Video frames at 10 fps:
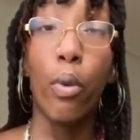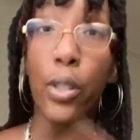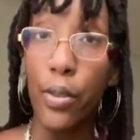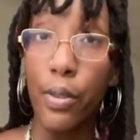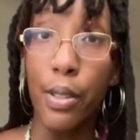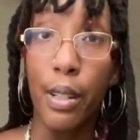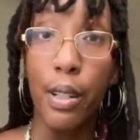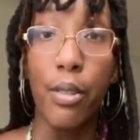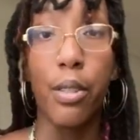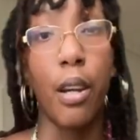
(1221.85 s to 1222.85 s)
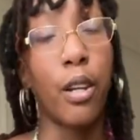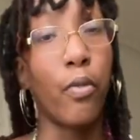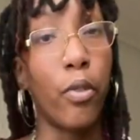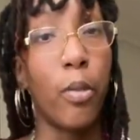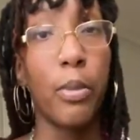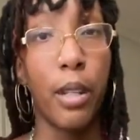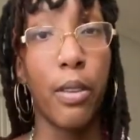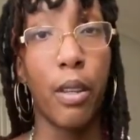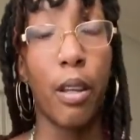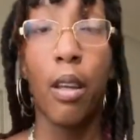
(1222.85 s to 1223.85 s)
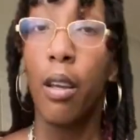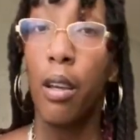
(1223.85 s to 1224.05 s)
Western science has not confirmed anything